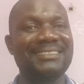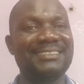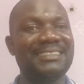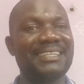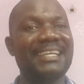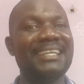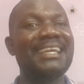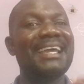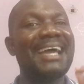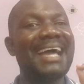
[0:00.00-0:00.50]

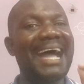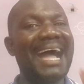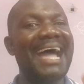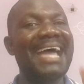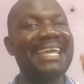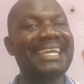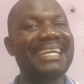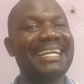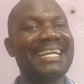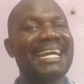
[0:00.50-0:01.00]
say,
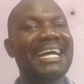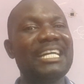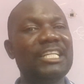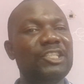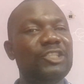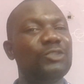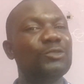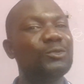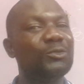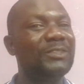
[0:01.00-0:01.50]
I
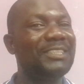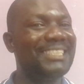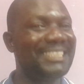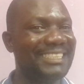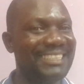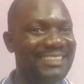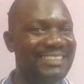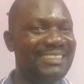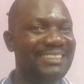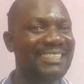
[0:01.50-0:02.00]
can do
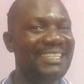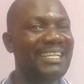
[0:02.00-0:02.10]
this.